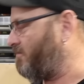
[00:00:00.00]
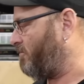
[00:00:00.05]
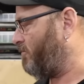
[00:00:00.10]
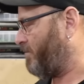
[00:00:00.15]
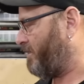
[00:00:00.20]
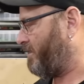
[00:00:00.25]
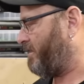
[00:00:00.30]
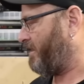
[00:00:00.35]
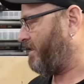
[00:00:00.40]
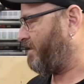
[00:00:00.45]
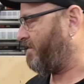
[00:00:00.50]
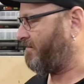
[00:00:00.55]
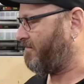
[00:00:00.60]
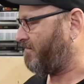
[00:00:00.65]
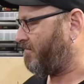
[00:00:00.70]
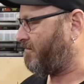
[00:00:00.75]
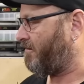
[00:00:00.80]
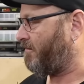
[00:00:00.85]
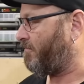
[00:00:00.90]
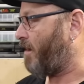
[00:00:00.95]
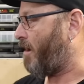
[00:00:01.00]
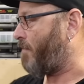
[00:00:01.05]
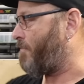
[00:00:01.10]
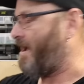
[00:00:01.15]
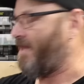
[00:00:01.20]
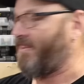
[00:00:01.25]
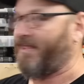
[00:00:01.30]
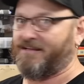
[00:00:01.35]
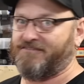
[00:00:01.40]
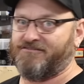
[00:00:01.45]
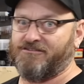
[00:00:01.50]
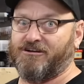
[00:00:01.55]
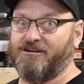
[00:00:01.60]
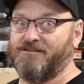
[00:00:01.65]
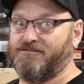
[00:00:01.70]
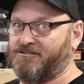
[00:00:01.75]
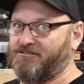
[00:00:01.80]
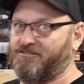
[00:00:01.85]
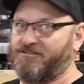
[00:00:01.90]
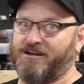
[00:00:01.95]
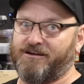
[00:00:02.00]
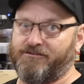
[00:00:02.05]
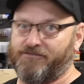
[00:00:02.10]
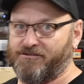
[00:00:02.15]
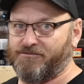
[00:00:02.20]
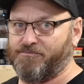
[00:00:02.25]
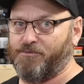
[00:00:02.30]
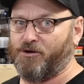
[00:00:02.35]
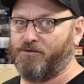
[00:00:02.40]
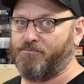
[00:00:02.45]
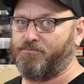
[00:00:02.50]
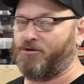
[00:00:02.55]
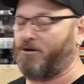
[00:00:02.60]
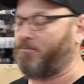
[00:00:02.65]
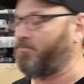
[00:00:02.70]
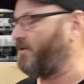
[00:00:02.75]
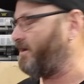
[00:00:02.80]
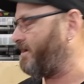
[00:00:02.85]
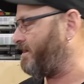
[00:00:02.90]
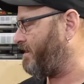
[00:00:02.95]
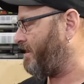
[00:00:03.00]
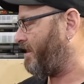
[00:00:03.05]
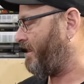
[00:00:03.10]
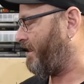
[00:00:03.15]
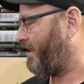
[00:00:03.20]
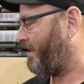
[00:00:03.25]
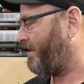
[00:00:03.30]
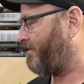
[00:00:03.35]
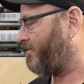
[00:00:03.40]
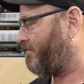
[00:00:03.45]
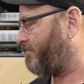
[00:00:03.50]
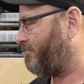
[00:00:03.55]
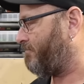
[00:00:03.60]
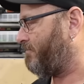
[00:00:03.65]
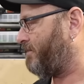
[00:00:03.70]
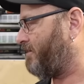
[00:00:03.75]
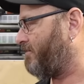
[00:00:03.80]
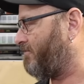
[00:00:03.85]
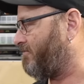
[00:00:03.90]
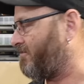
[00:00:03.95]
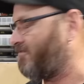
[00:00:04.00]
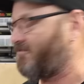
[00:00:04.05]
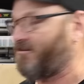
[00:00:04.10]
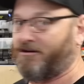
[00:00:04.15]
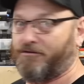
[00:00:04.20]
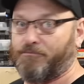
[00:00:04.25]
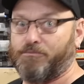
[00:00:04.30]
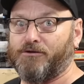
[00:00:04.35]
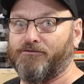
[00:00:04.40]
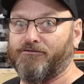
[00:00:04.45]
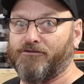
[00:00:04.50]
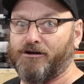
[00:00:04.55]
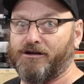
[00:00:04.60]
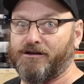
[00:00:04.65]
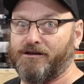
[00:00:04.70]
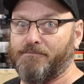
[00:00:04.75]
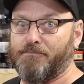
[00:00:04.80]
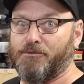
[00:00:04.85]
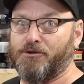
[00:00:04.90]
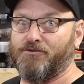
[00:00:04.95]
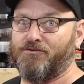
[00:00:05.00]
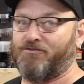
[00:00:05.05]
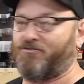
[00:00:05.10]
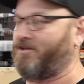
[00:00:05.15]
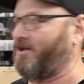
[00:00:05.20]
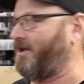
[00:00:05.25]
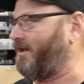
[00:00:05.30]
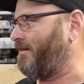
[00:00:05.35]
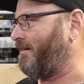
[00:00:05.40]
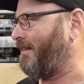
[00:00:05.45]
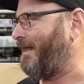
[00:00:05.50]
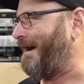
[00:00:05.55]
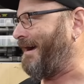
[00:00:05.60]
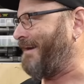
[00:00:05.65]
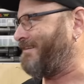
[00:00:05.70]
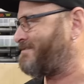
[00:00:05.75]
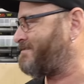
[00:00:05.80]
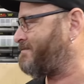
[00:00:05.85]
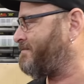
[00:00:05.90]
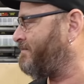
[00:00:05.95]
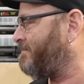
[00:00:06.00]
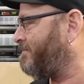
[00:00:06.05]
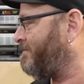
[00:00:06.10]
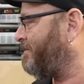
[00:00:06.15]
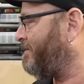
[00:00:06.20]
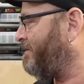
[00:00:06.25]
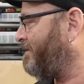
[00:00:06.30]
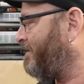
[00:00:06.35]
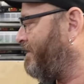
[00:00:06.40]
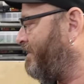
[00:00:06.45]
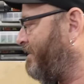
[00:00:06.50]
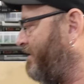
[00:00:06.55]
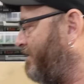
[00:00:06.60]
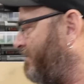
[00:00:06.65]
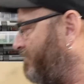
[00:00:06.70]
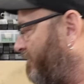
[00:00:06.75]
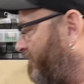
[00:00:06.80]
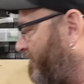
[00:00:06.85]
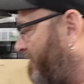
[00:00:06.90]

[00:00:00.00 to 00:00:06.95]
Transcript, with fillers: All you need is a turbo about that size because it's going to respond properly and because it's going to provide the boost and last. We